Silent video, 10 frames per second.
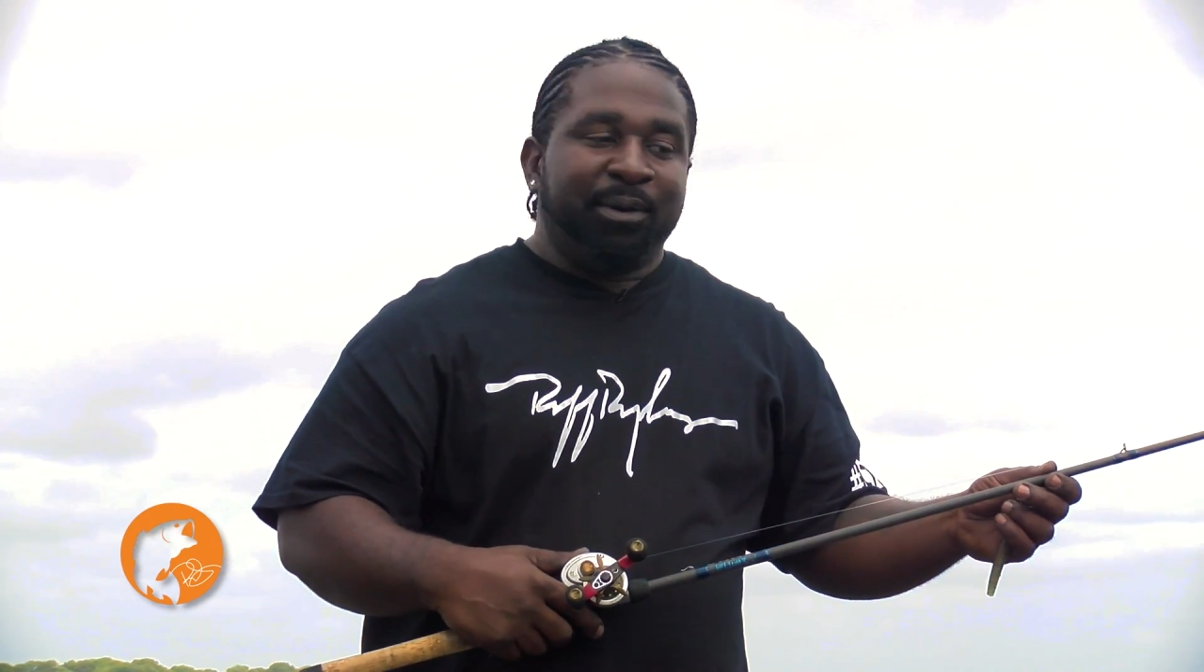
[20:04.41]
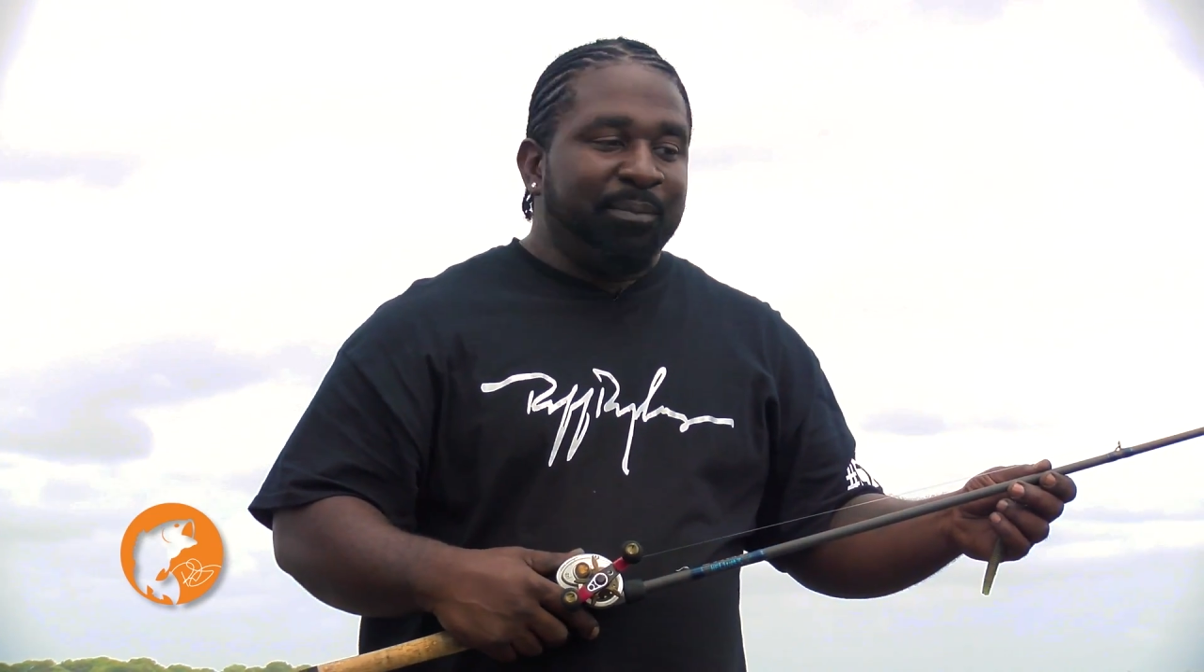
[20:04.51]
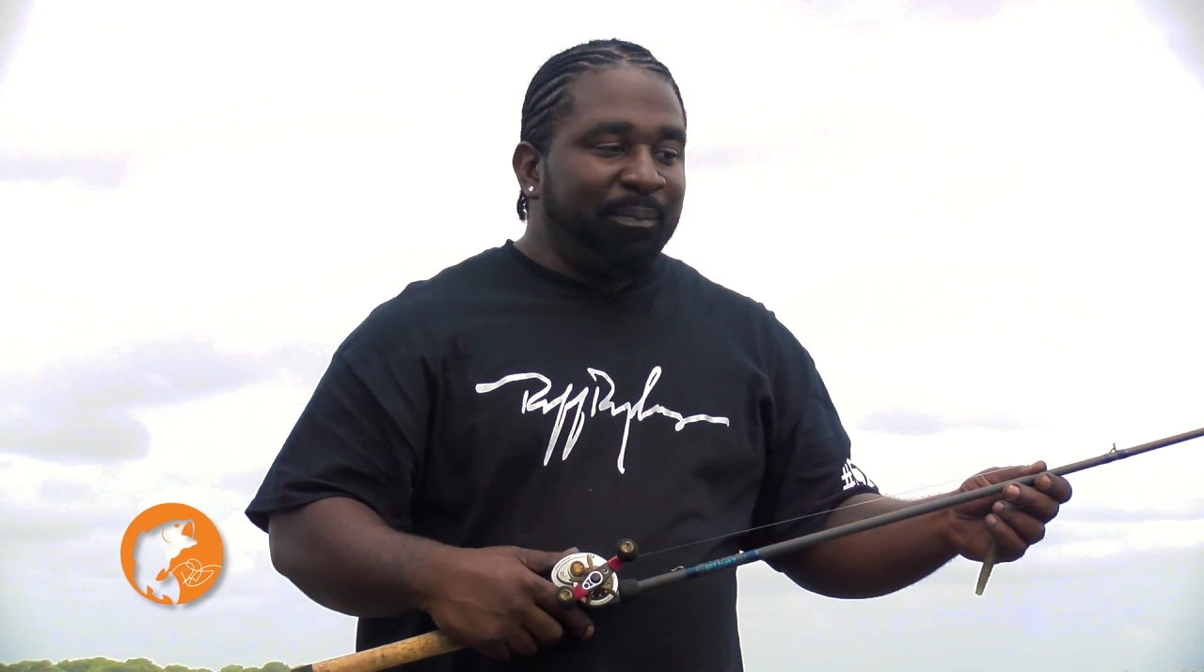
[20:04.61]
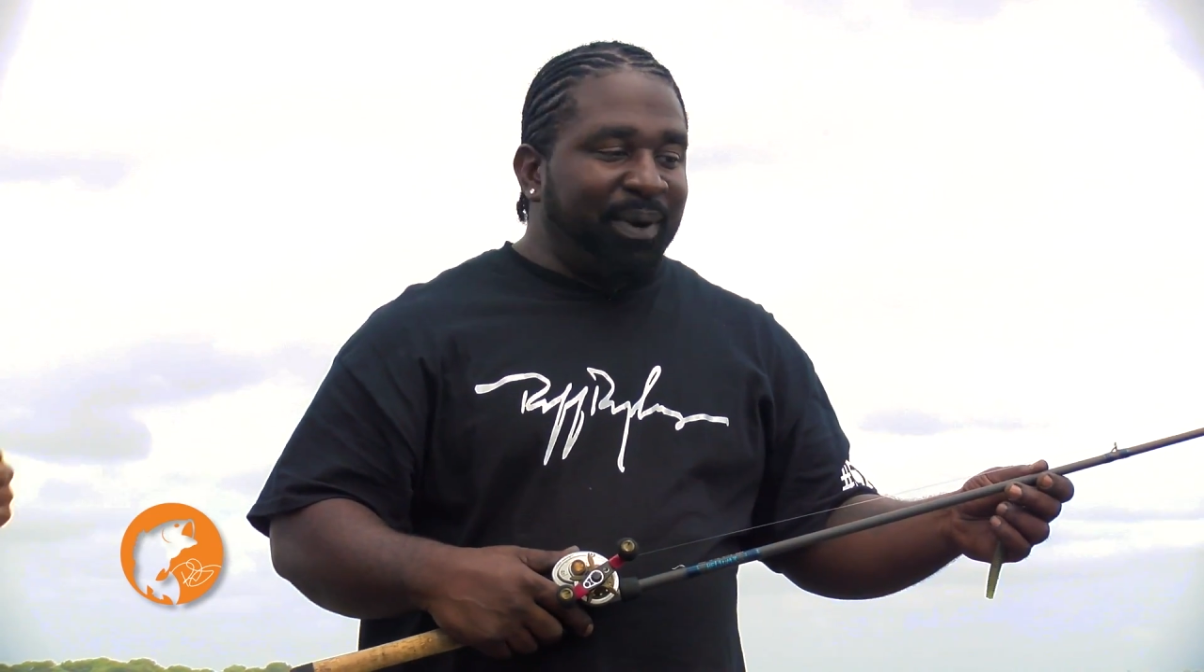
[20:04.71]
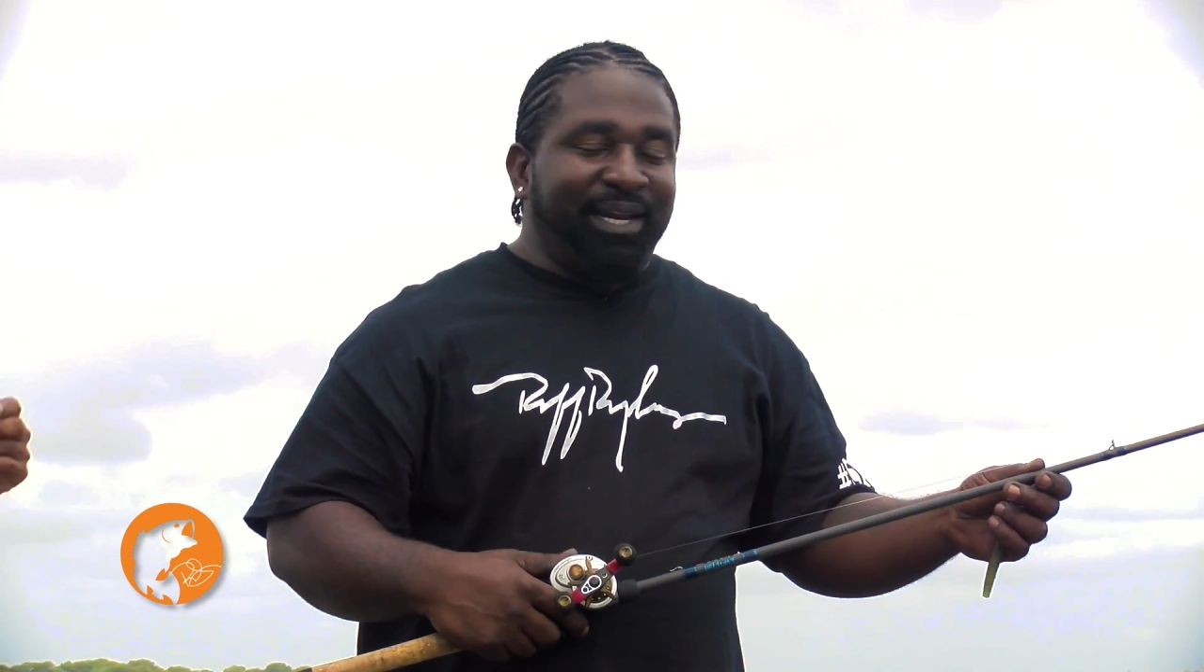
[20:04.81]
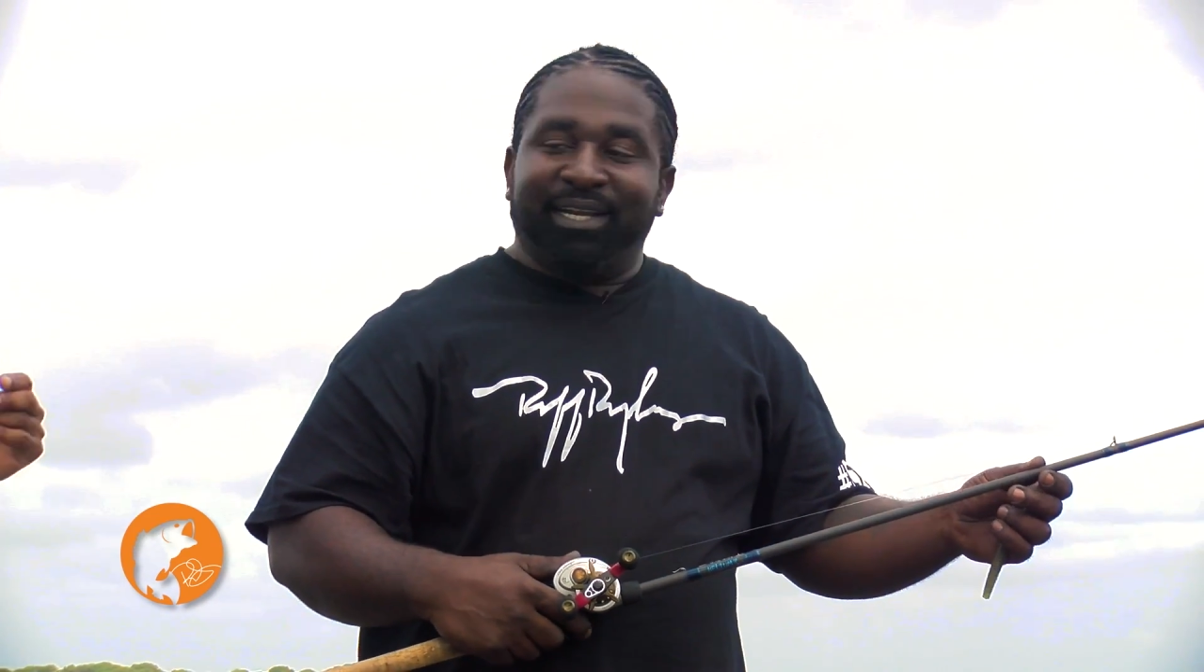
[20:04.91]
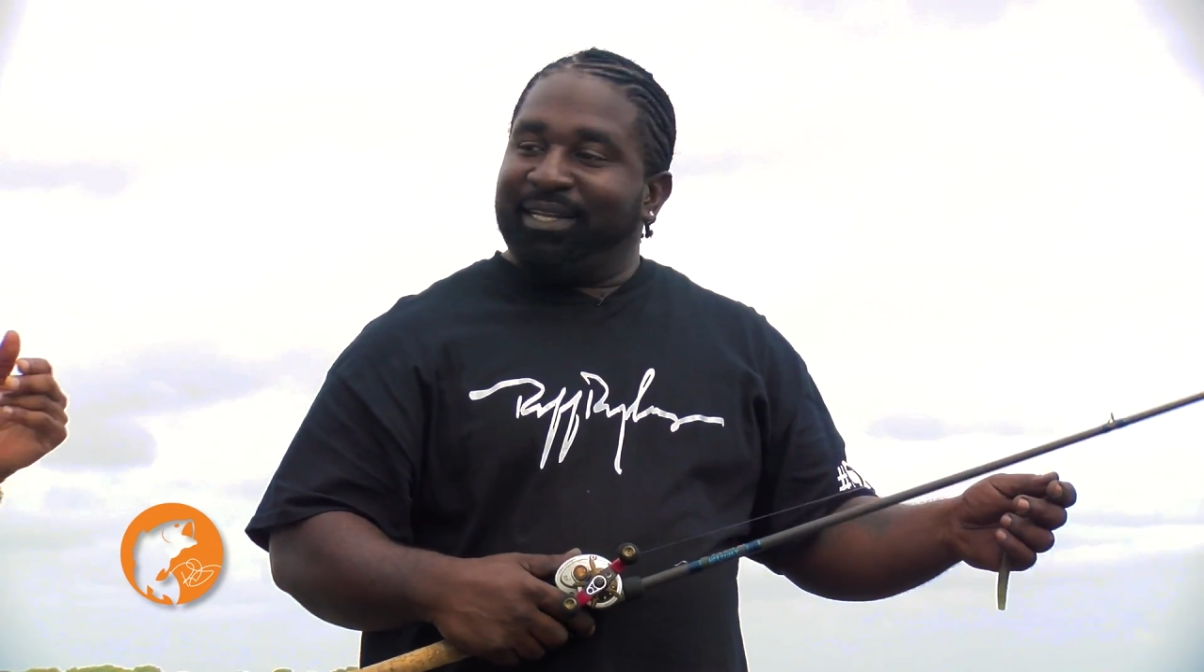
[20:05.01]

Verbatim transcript: But you know what?